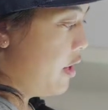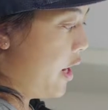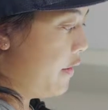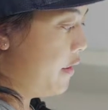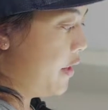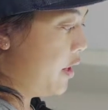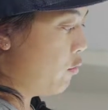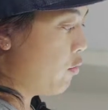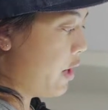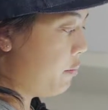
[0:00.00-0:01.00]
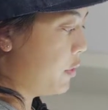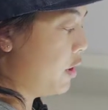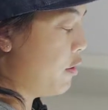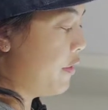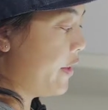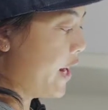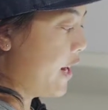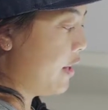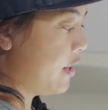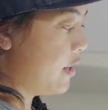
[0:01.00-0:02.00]
And then right below
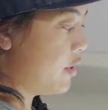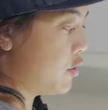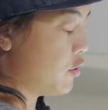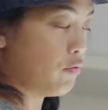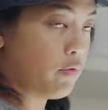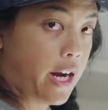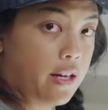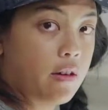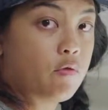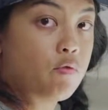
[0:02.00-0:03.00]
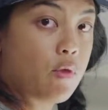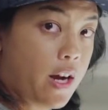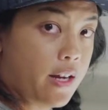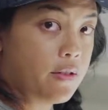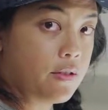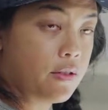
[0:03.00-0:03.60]
that is your rate of rise.